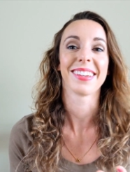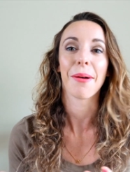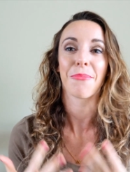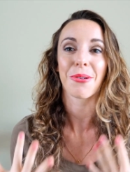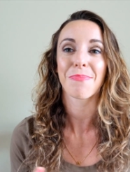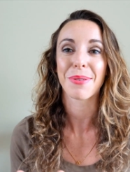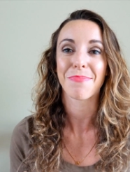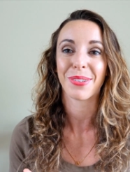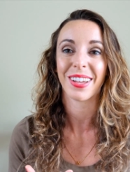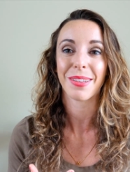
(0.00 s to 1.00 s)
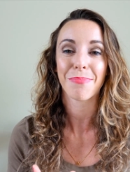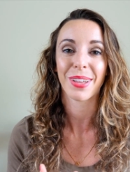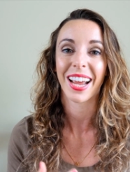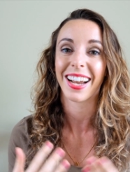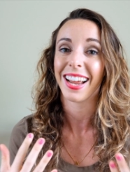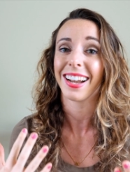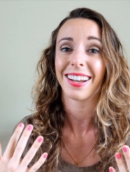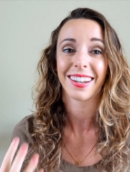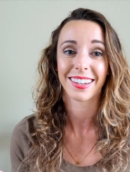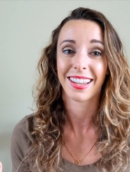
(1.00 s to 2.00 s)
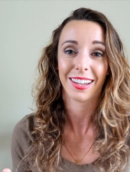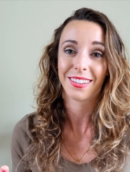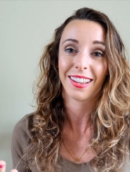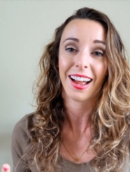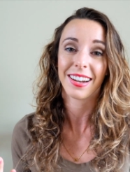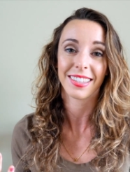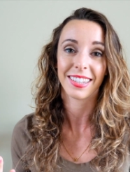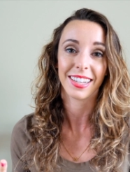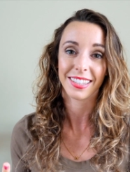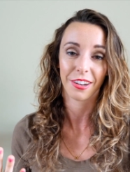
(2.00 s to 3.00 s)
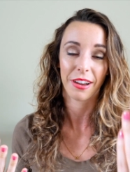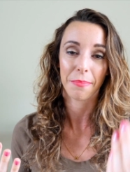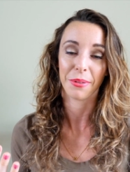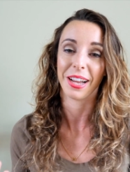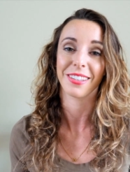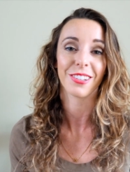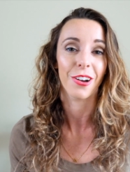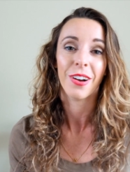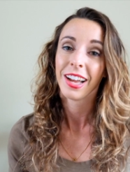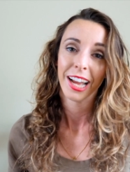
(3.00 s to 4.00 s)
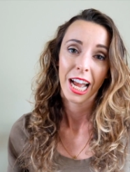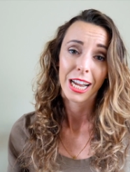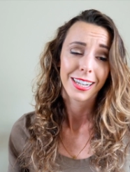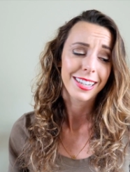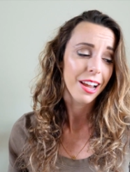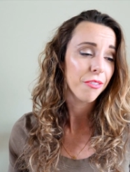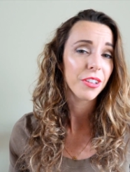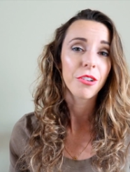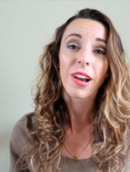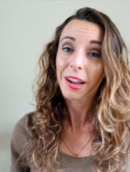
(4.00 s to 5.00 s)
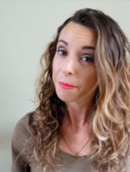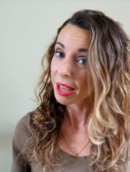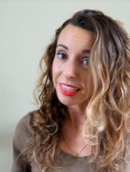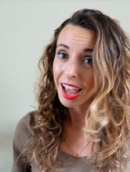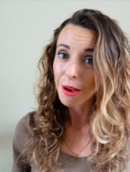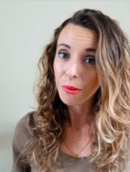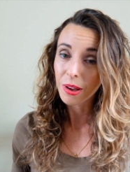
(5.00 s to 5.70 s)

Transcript: to get more people on the plan and they honestly, it's a great plan. So definitely recommend that